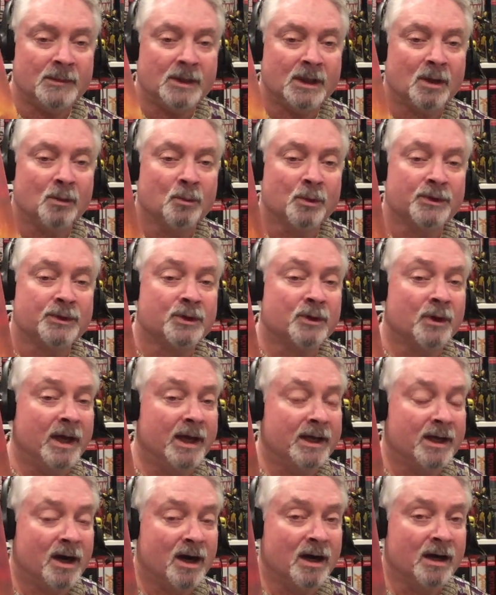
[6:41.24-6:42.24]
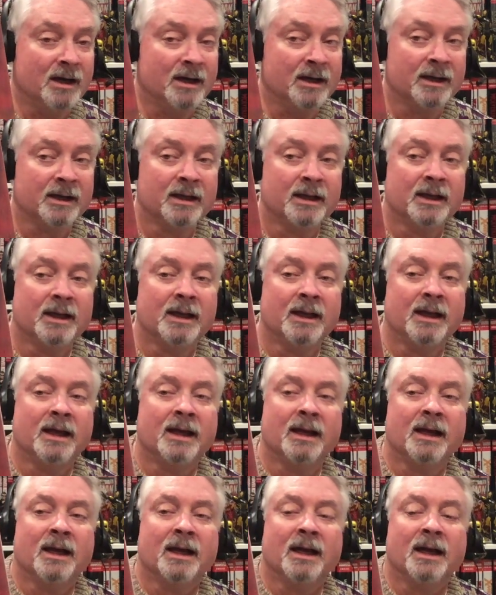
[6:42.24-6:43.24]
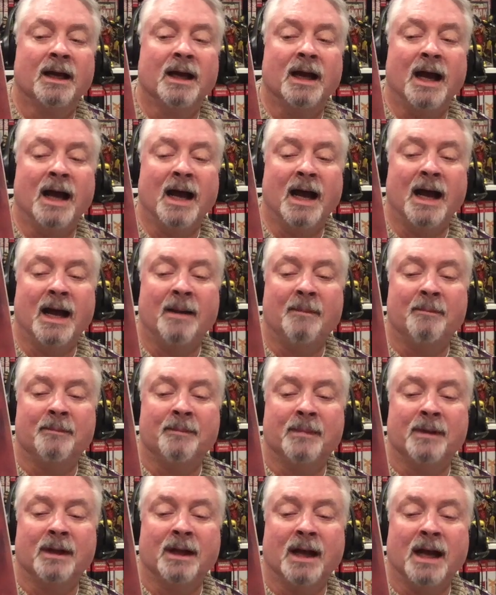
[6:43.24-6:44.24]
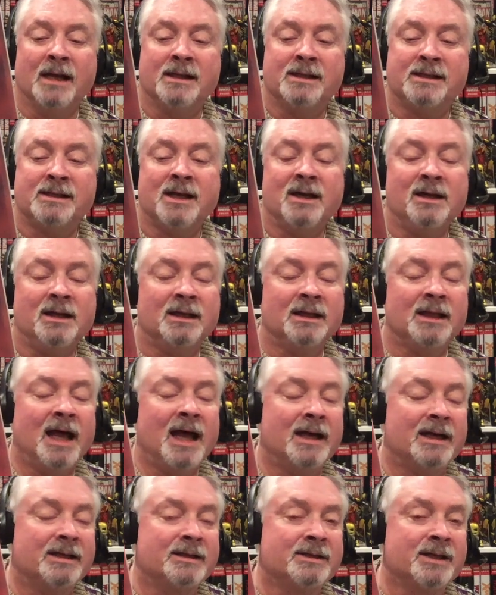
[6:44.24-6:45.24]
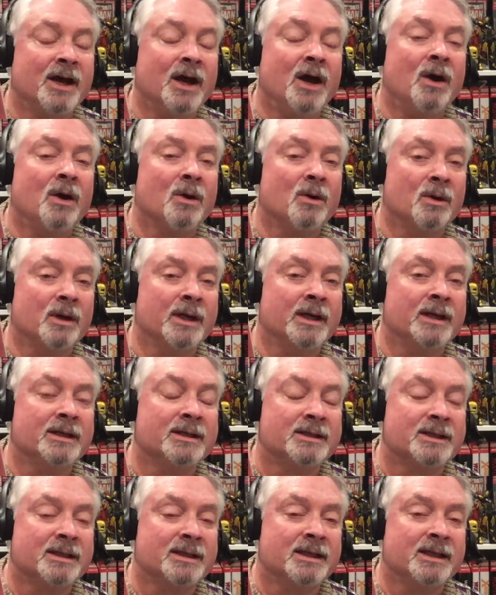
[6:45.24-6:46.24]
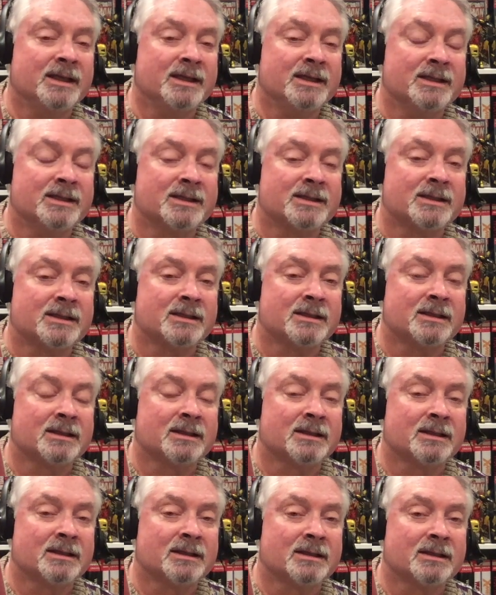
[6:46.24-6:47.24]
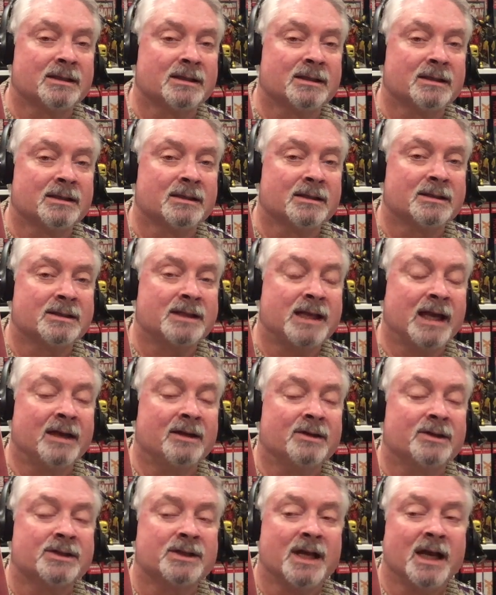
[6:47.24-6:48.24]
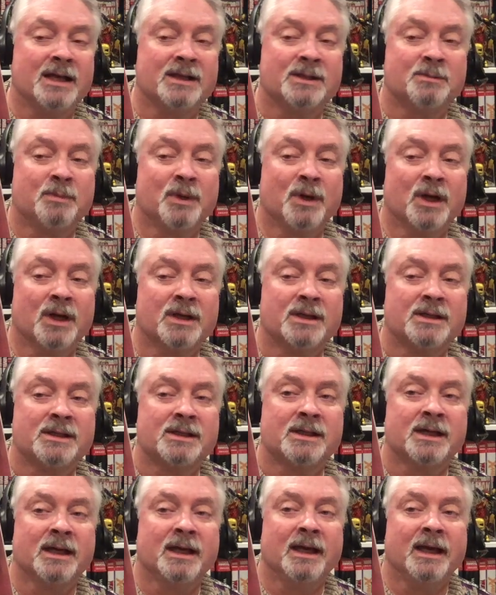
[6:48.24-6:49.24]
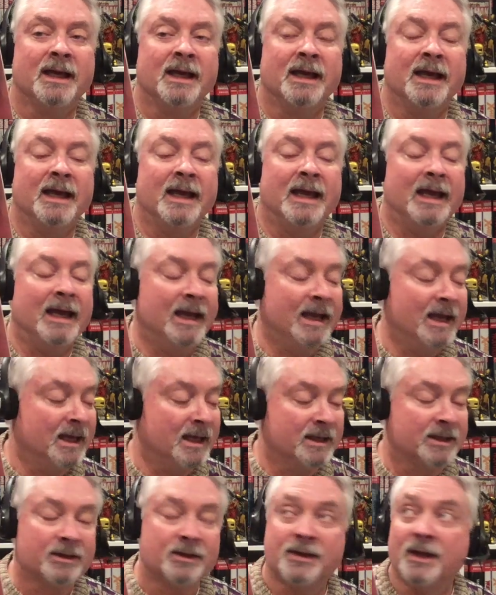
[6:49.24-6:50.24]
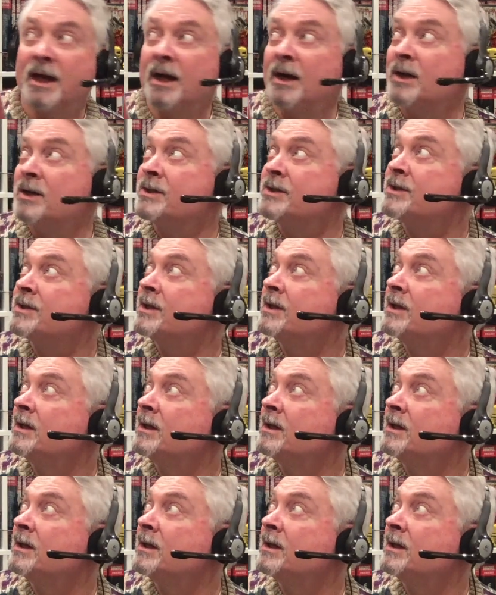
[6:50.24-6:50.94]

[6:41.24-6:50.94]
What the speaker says: with great art. I sunk a lot of dough into these standard size books, and there's